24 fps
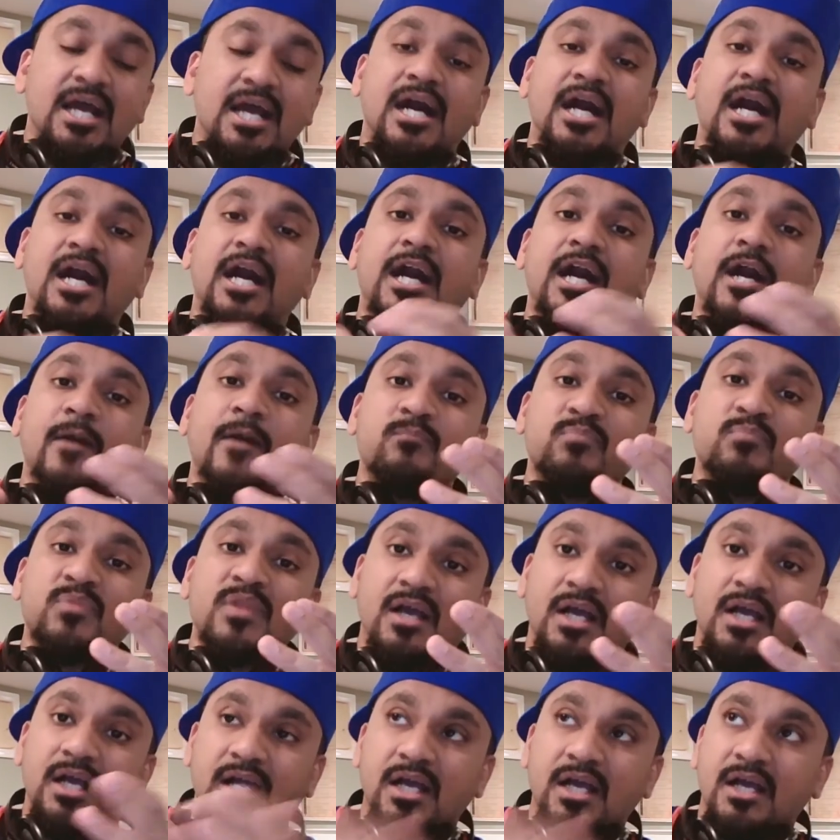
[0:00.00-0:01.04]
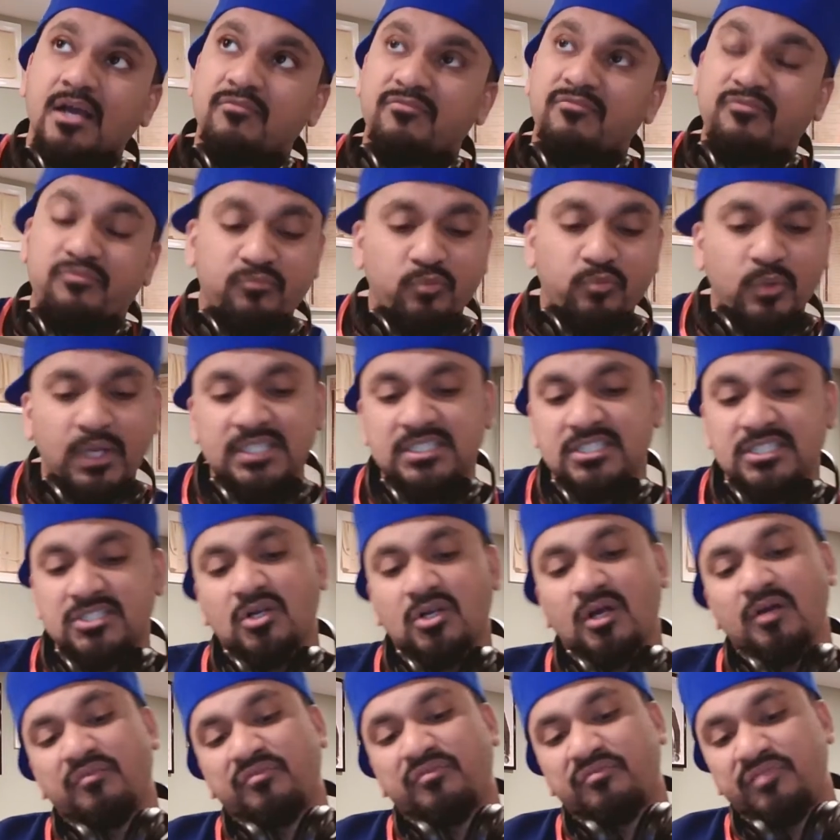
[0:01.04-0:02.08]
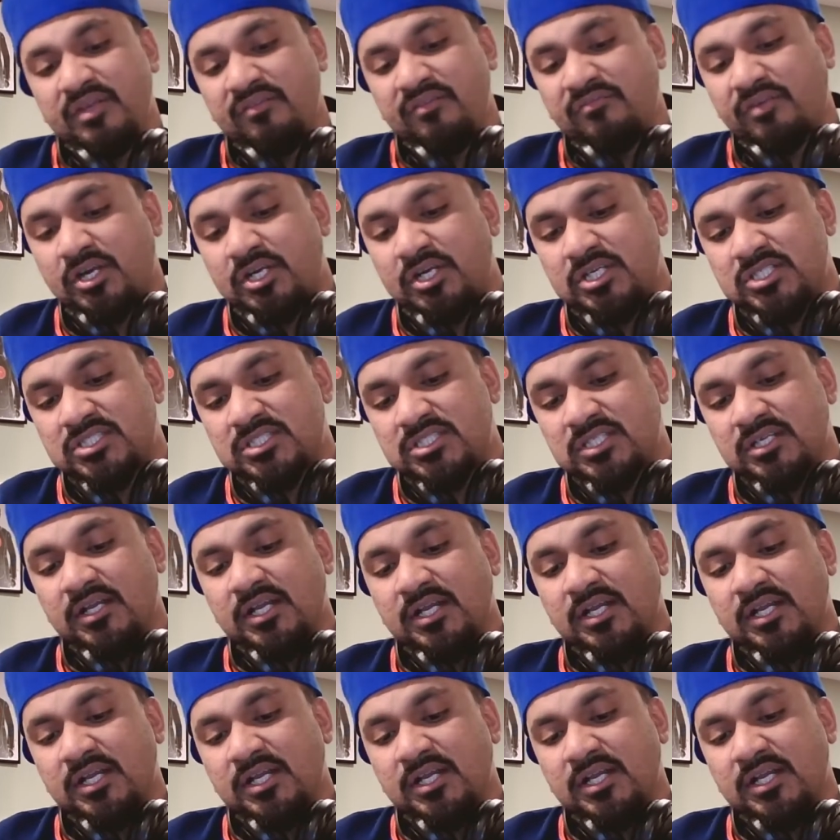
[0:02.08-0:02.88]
Uh, uh, what is this called? Free verse.